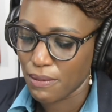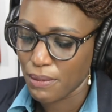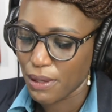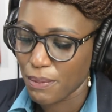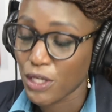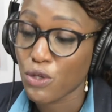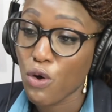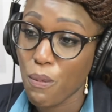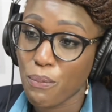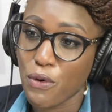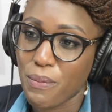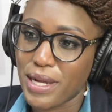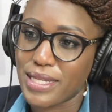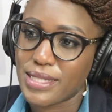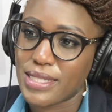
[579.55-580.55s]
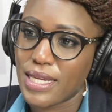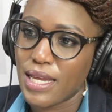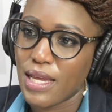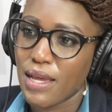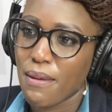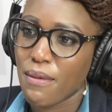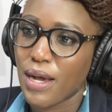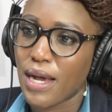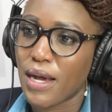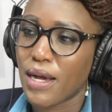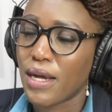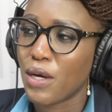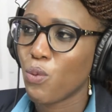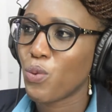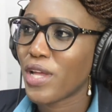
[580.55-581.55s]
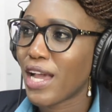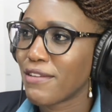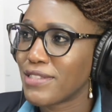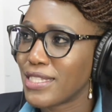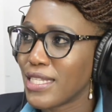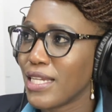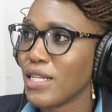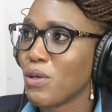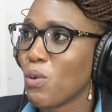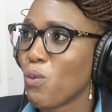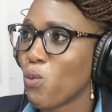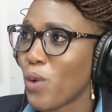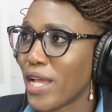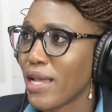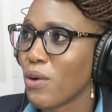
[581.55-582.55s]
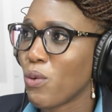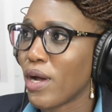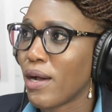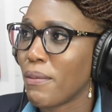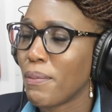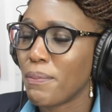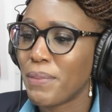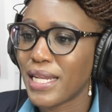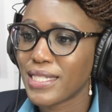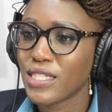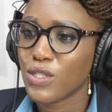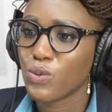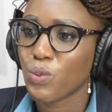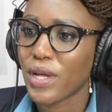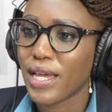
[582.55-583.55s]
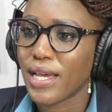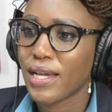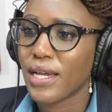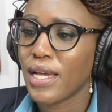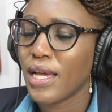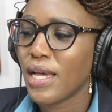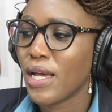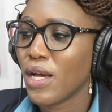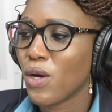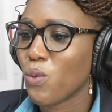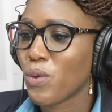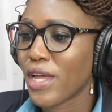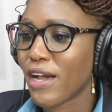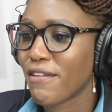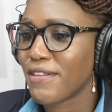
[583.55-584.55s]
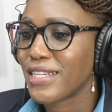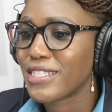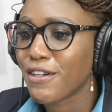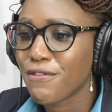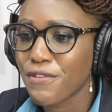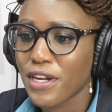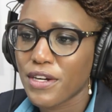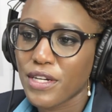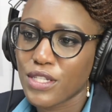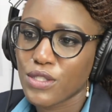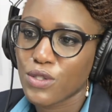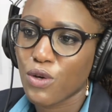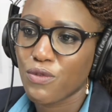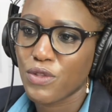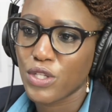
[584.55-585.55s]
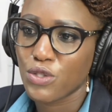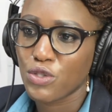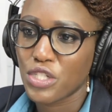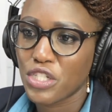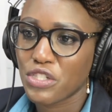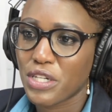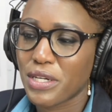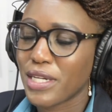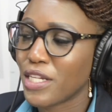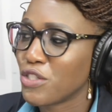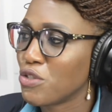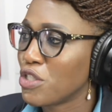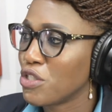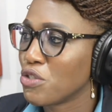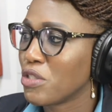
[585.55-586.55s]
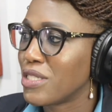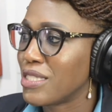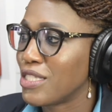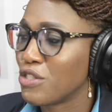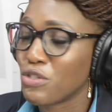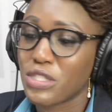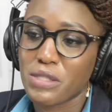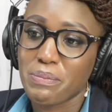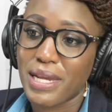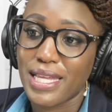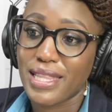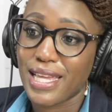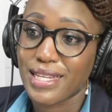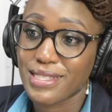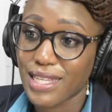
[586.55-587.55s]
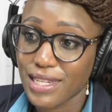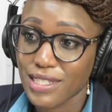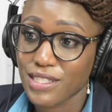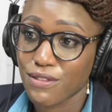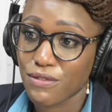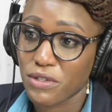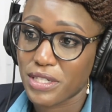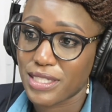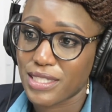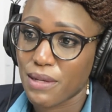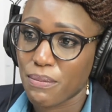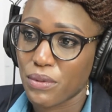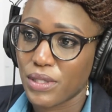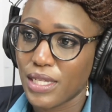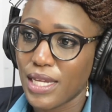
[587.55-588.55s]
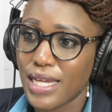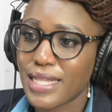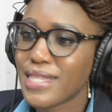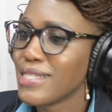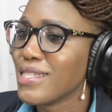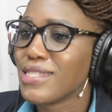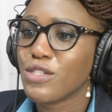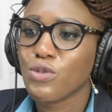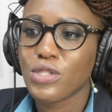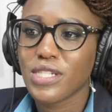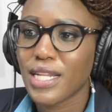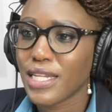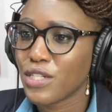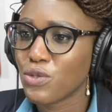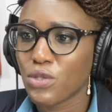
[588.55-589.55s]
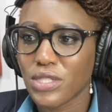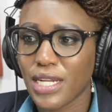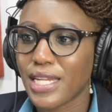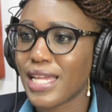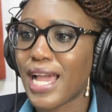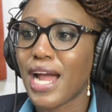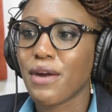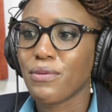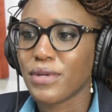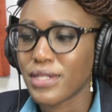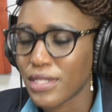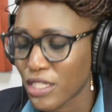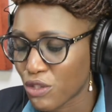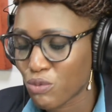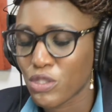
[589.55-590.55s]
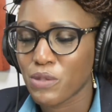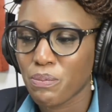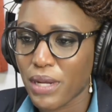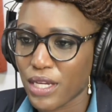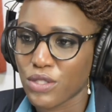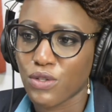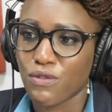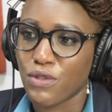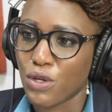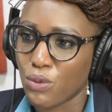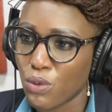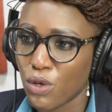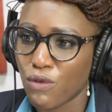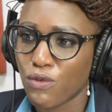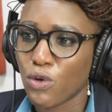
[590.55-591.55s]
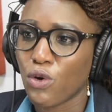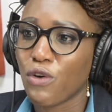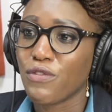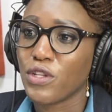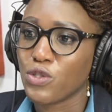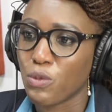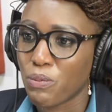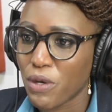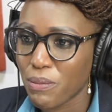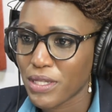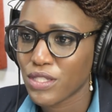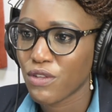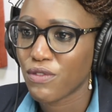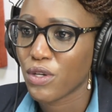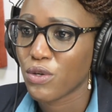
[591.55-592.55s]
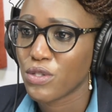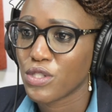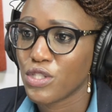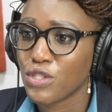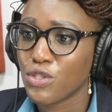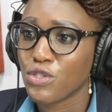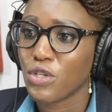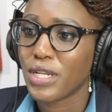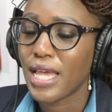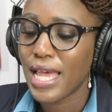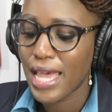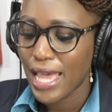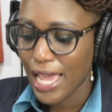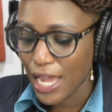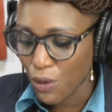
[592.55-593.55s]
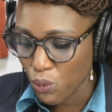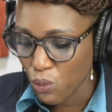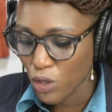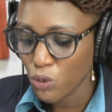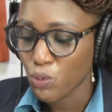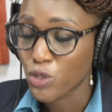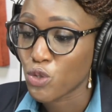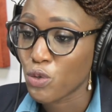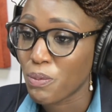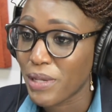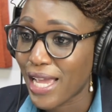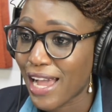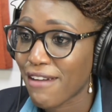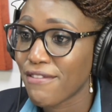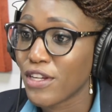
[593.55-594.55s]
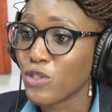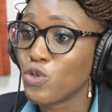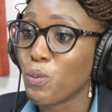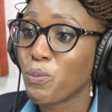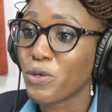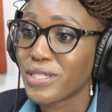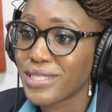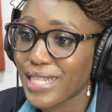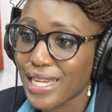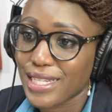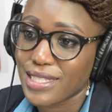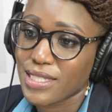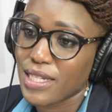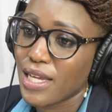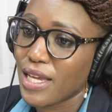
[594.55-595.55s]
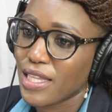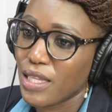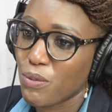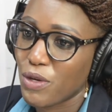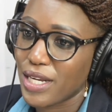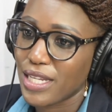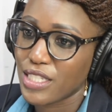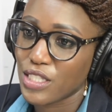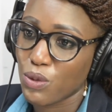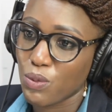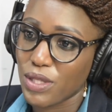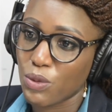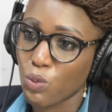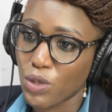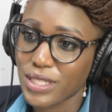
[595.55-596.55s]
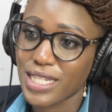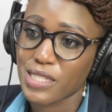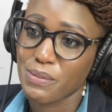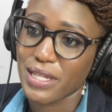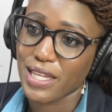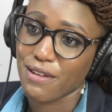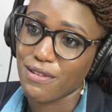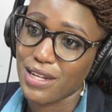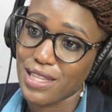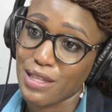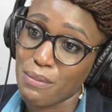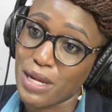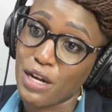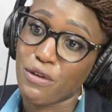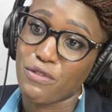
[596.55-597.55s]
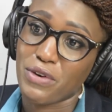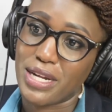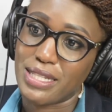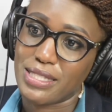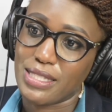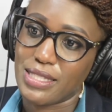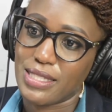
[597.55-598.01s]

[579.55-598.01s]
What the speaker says: been compromised. We have seen places where we have interference of the judiciary and judicial decisions by the executive, for example. This is totally a disrespect of the rule of law, of the supremacy of the Constitution, and what we should be having to protect the Wananchi with what has been given in the Bill of Rights.